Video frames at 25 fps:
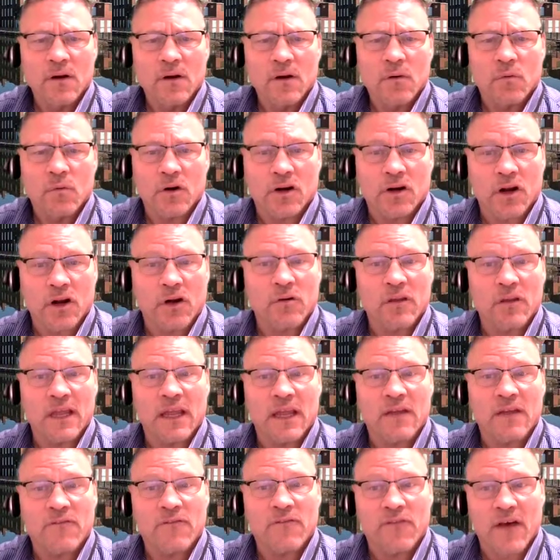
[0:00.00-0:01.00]
We're
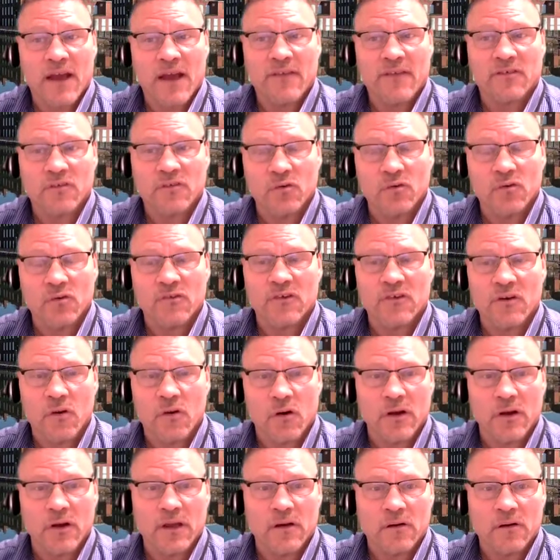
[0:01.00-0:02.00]
currently in five schools in
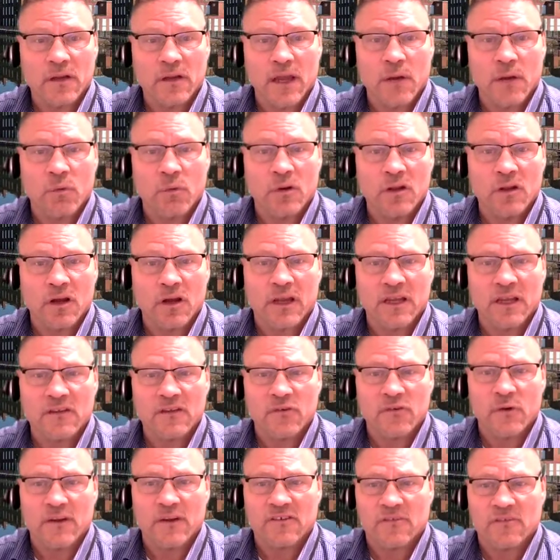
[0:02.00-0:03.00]
Holyoke, and we're looking
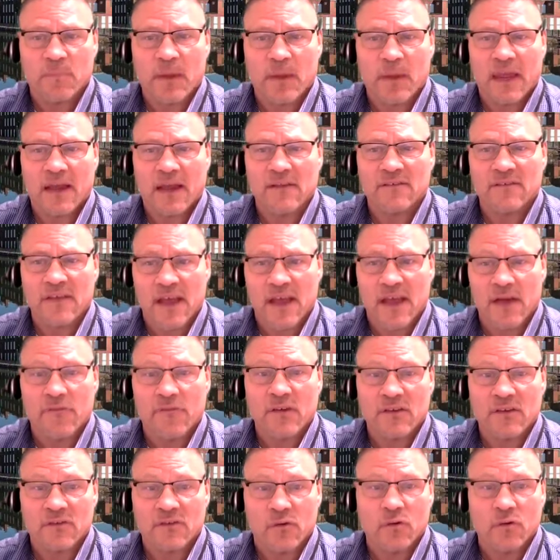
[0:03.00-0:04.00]
to expand to
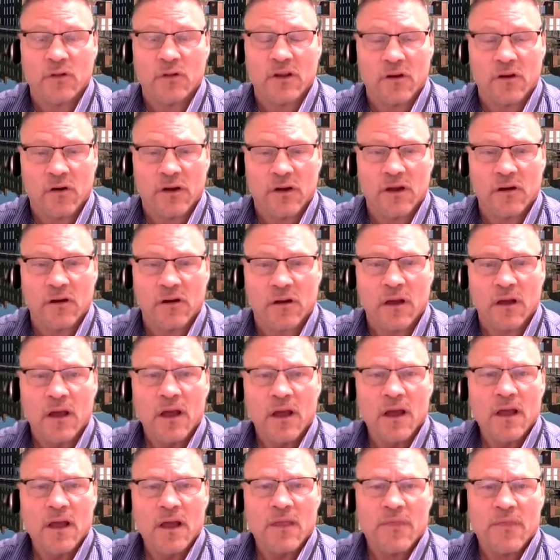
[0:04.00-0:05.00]
every school in Holyoke.
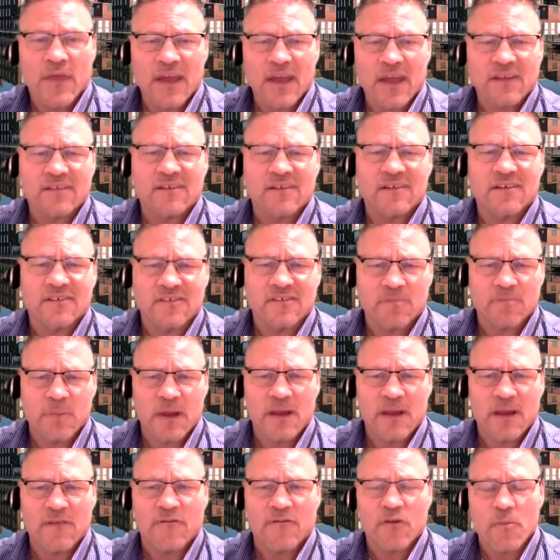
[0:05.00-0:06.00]
Thanks to
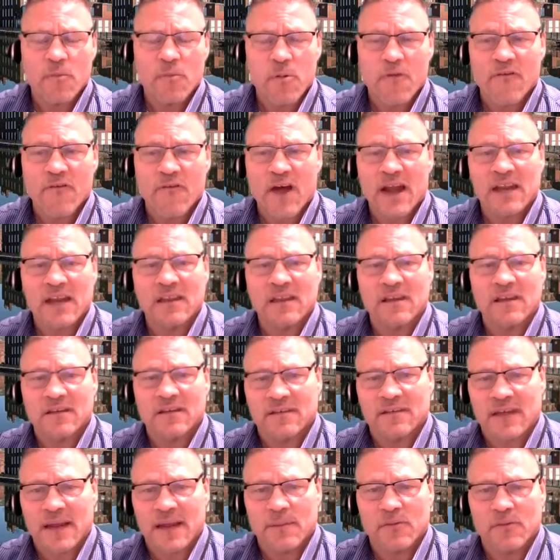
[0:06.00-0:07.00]
SPIN for providing the
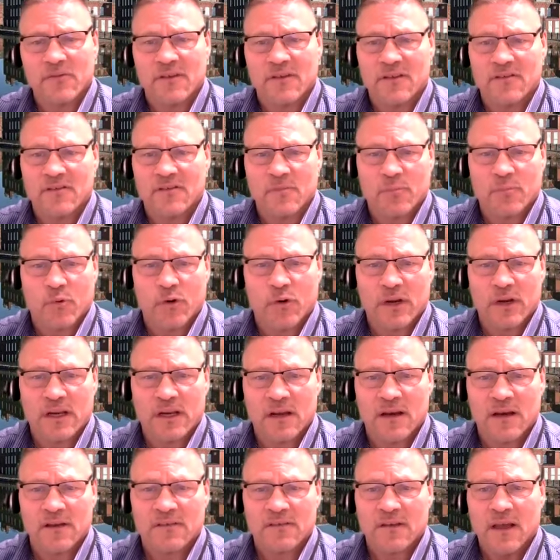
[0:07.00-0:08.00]
tables and supporting
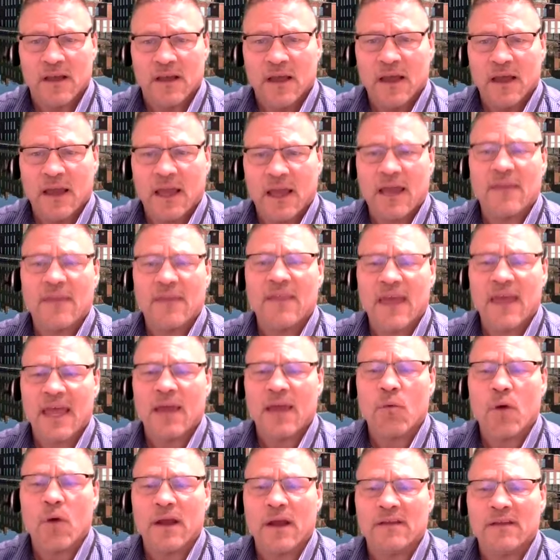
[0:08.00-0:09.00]
us, and the
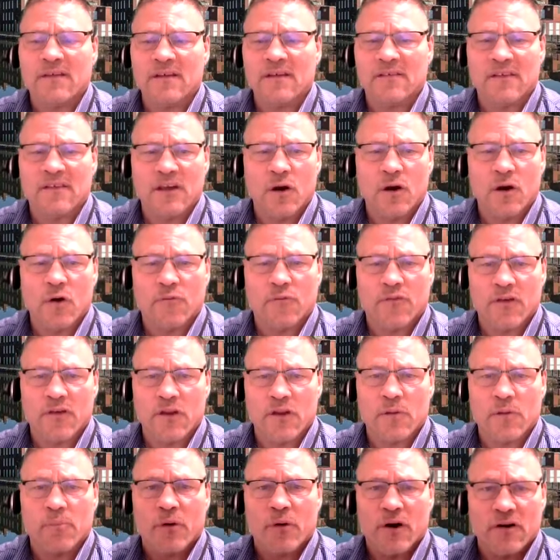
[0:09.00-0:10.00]
AYTTO for
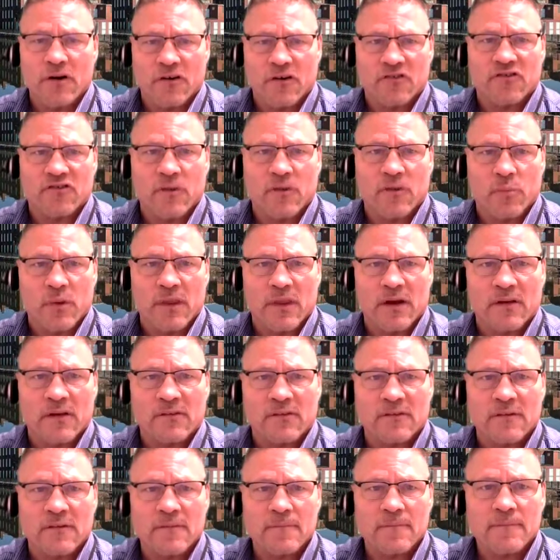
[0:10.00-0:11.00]
their partnership with
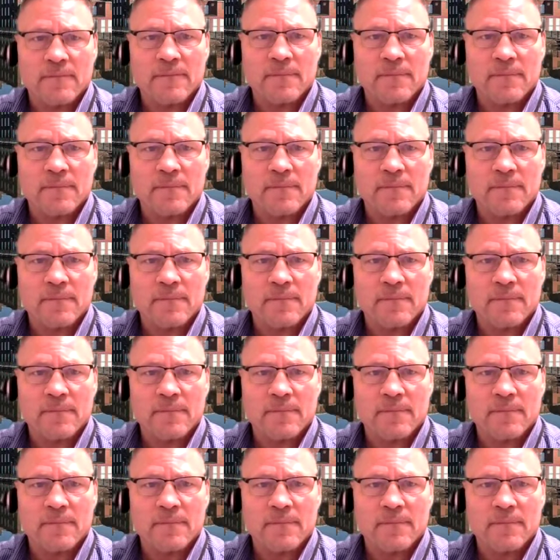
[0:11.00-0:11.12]
us.